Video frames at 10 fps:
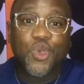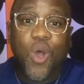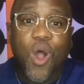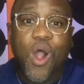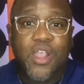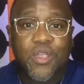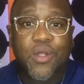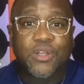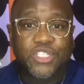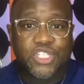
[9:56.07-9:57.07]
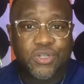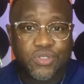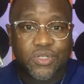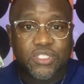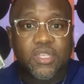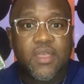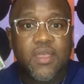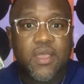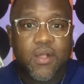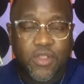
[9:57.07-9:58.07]
You are your children's
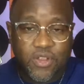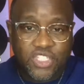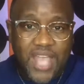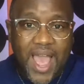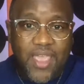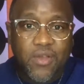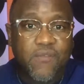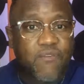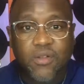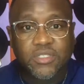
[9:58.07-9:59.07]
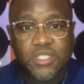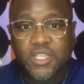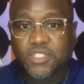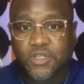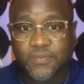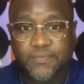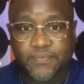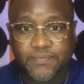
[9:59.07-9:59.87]
or your child first teacher.